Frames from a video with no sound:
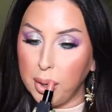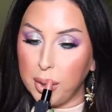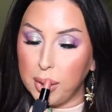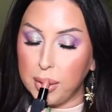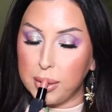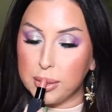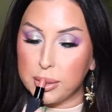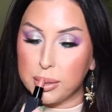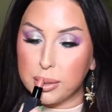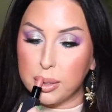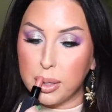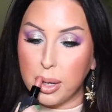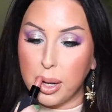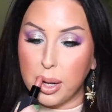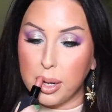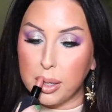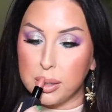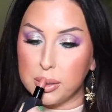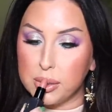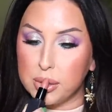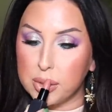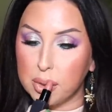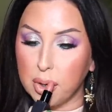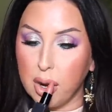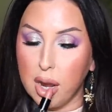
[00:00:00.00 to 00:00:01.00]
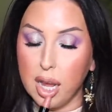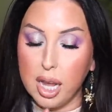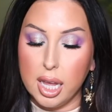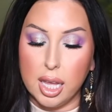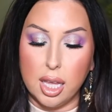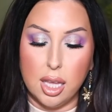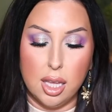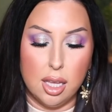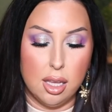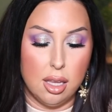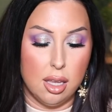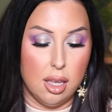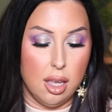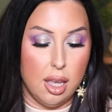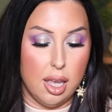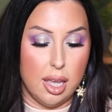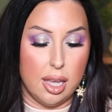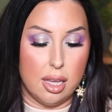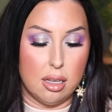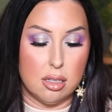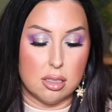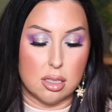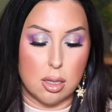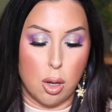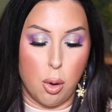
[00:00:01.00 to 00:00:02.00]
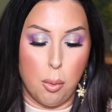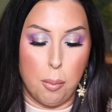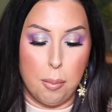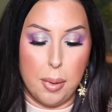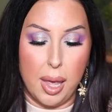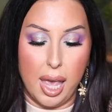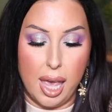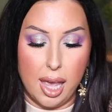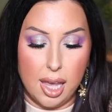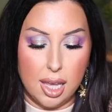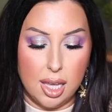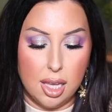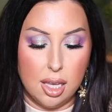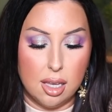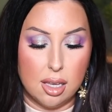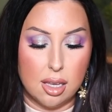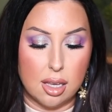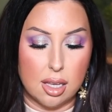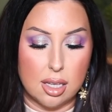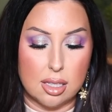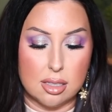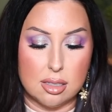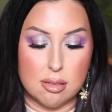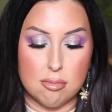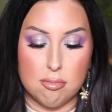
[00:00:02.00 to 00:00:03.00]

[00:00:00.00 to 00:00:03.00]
is not drying, is opaque.